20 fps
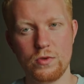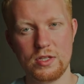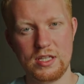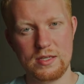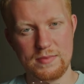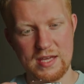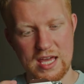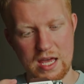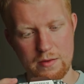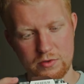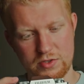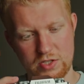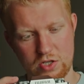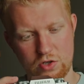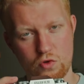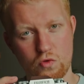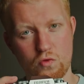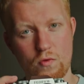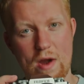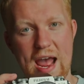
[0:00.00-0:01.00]
really be able to
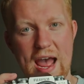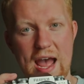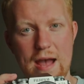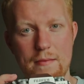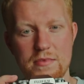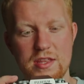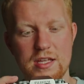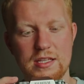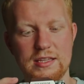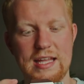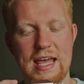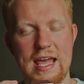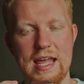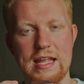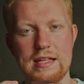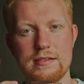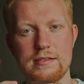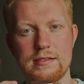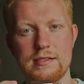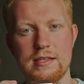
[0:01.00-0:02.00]
grab the
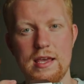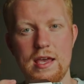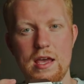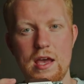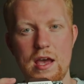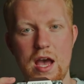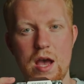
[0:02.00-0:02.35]
lens